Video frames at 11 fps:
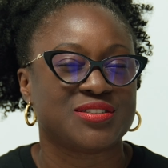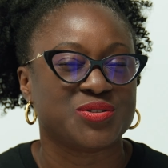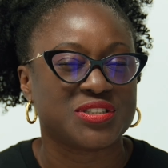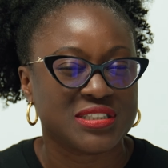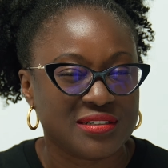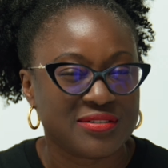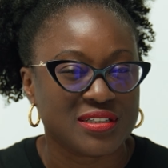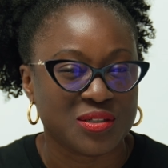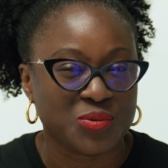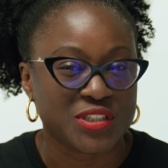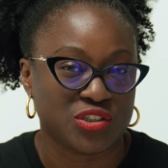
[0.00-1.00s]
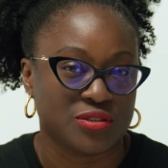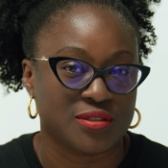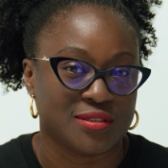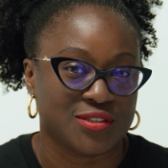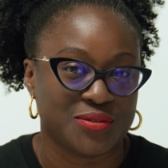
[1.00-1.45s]
you secretly wish you
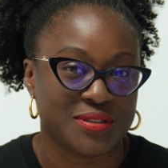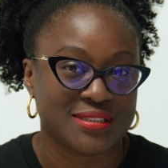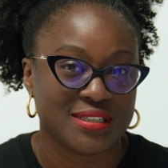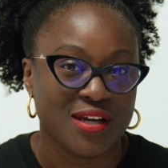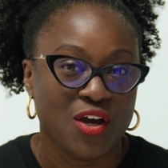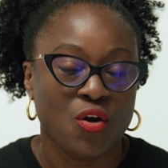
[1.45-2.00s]
could do it.